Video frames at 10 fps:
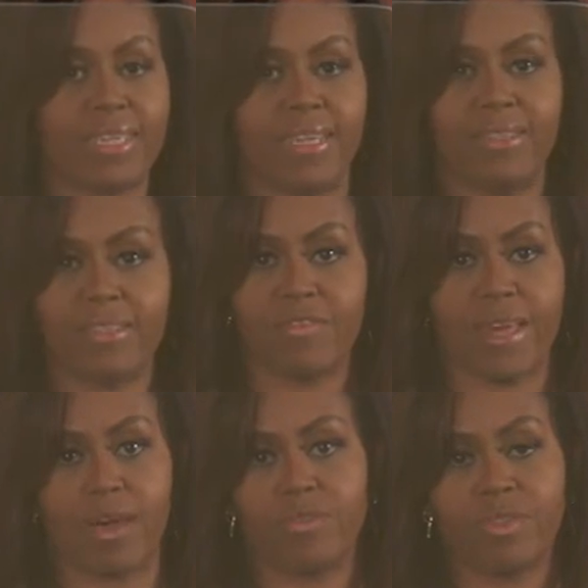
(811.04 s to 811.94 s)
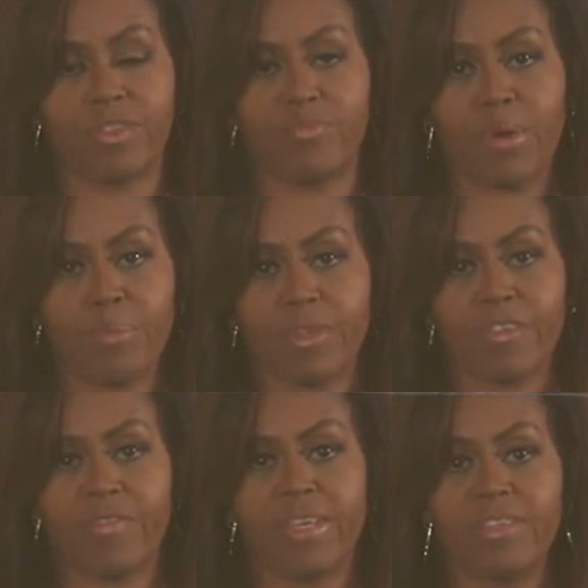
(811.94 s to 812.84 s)
tens of thousands of public
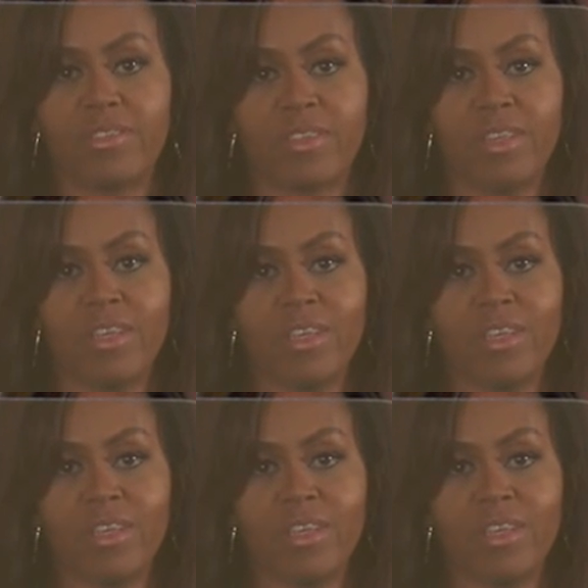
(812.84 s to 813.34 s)
events